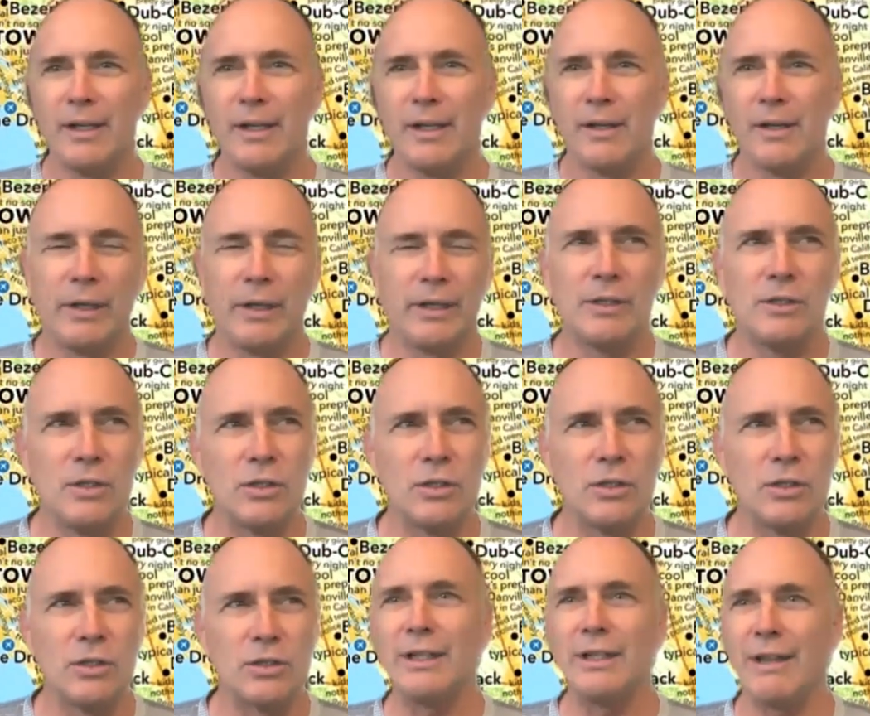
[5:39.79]
we can
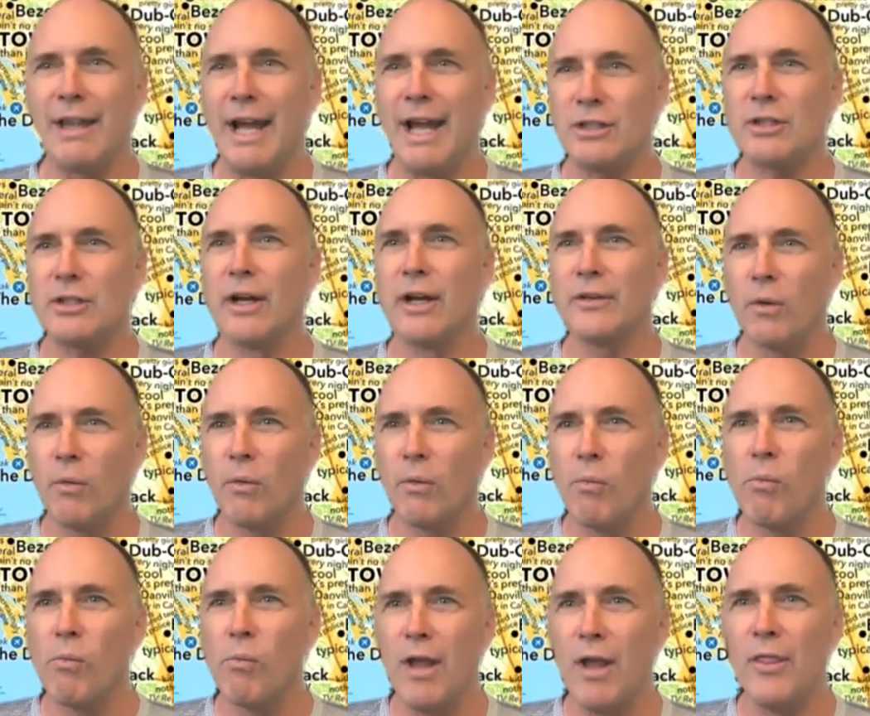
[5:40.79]
usually latch on to
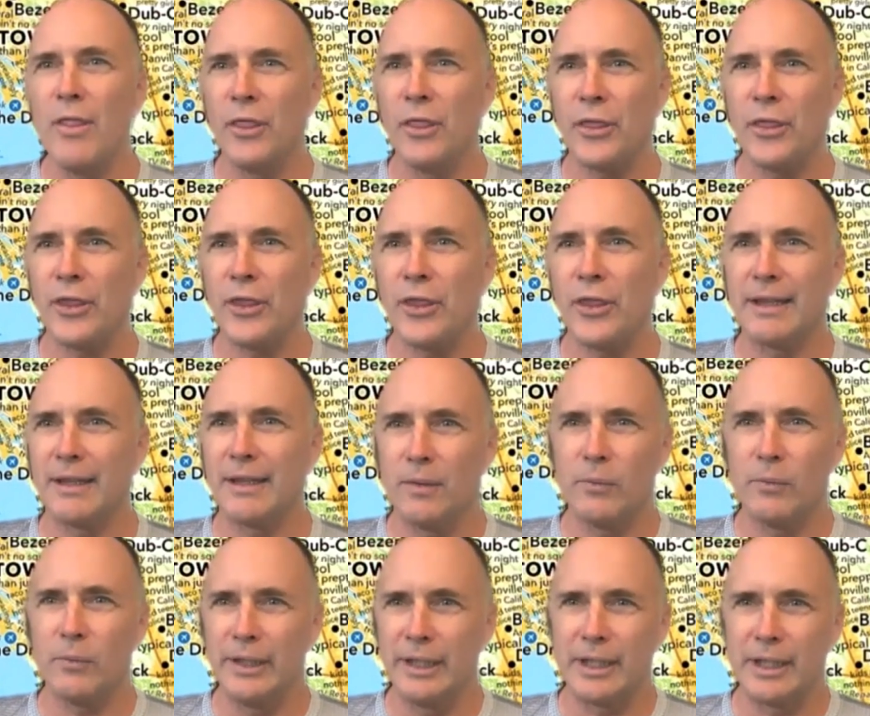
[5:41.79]
one thing that
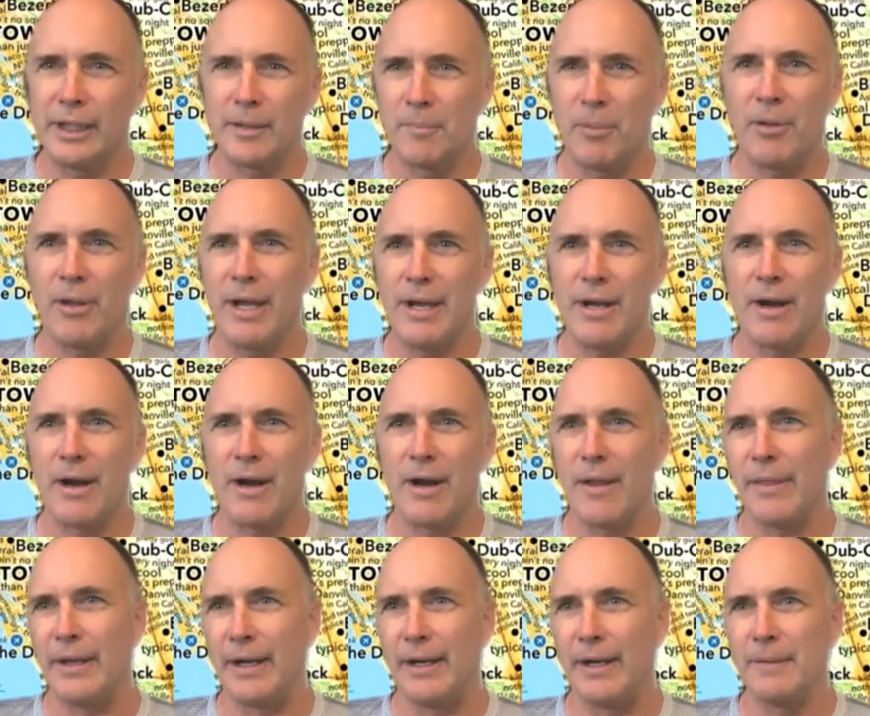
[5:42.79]
we can play on
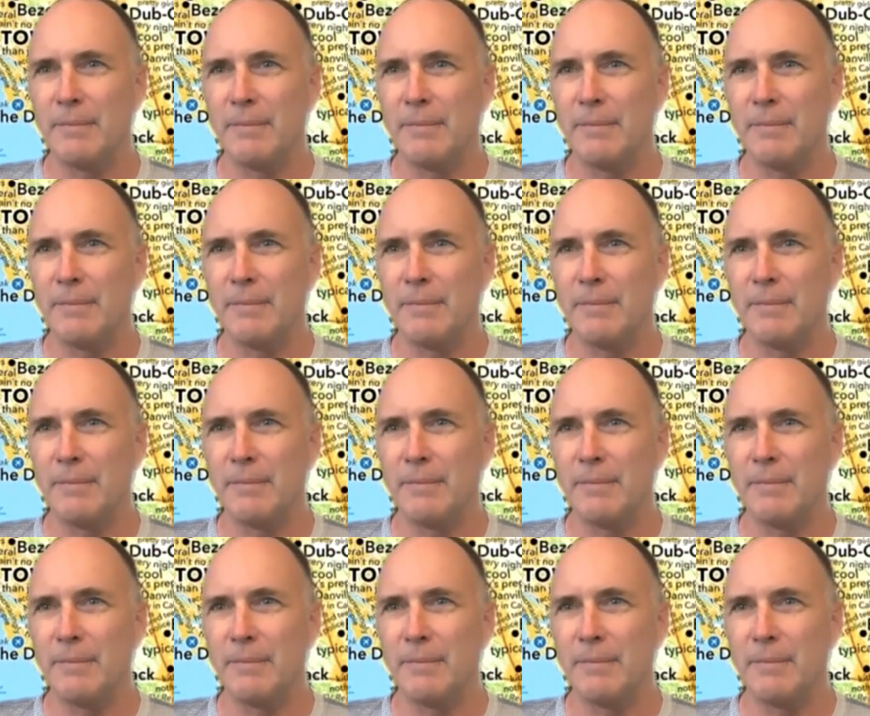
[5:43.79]
there.